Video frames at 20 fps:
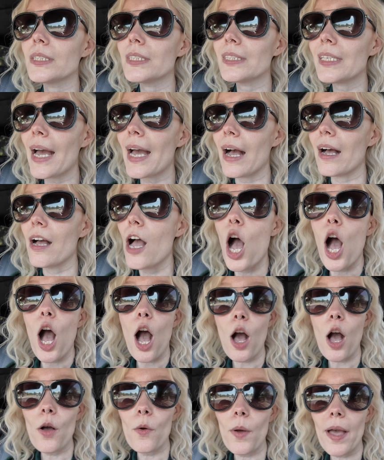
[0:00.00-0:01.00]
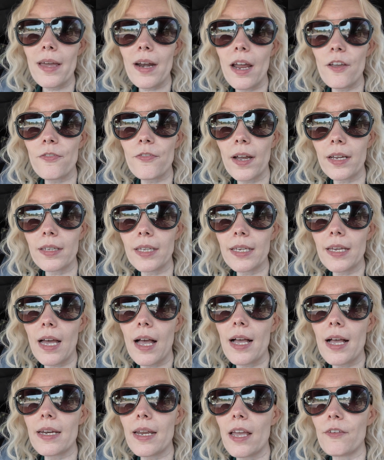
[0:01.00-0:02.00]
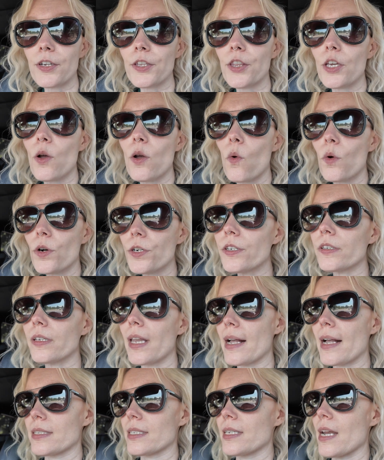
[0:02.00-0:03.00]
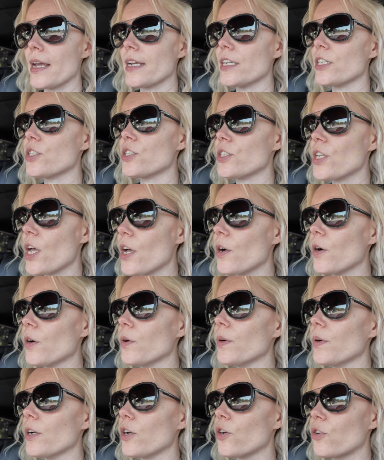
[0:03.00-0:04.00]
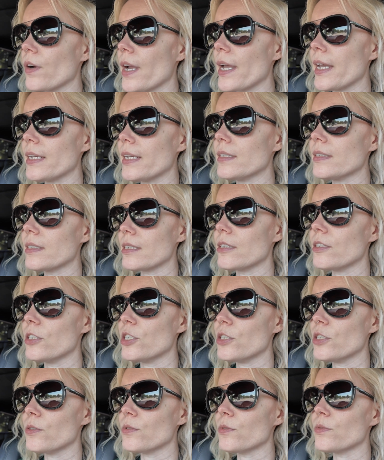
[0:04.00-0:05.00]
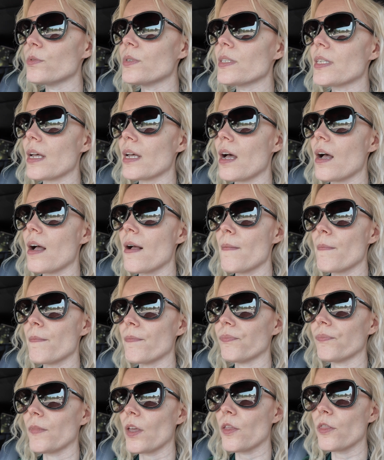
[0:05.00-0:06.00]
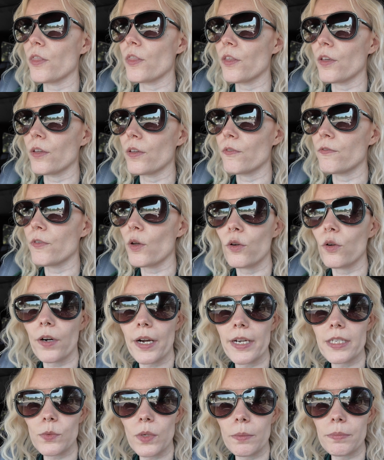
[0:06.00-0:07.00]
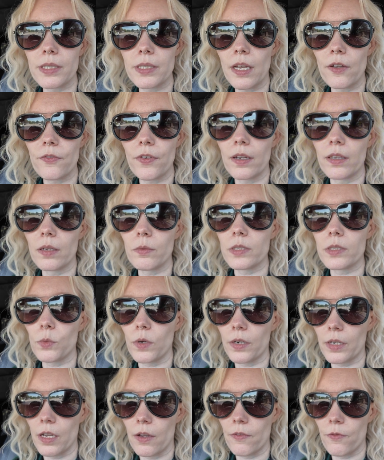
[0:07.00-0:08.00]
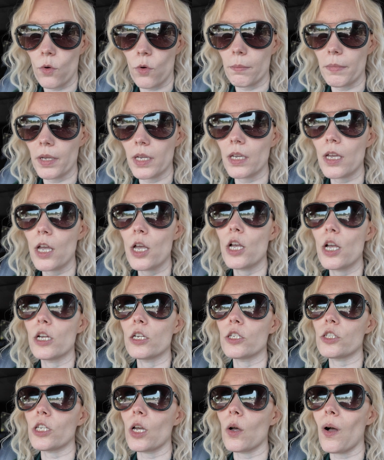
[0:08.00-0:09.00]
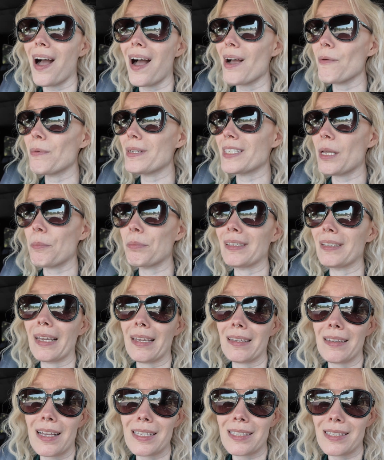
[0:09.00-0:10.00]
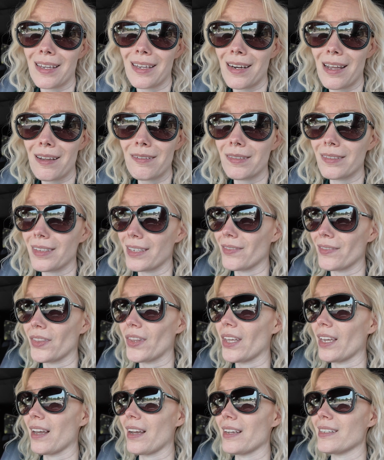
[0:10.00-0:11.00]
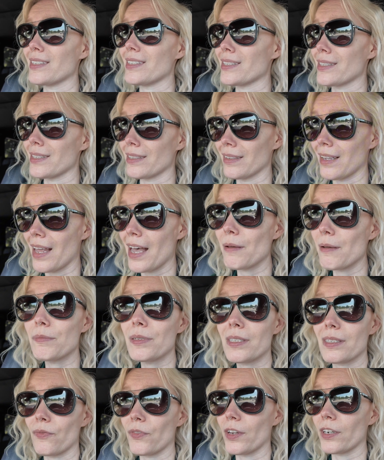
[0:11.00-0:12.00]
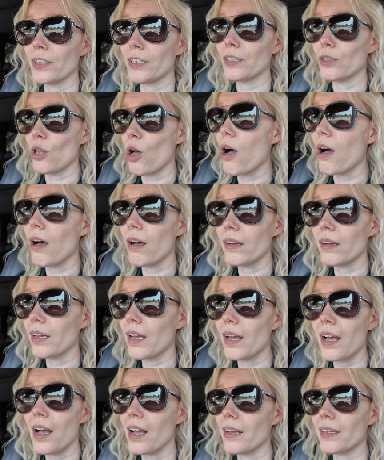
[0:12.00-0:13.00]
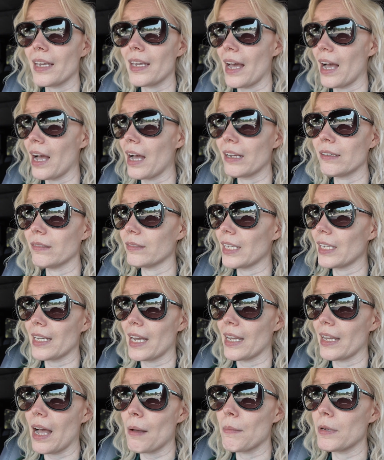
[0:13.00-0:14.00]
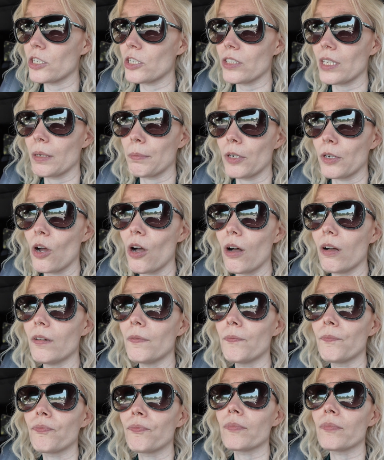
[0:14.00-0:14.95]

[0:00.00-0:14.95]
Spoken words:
Yeah. Oh, and I finally got everything ordered last night. So great news. The Vogue Grace website finally was working for me. So I was up late last night. I don't even think I slept very long. Yeah, I don't think I got much sleep at all.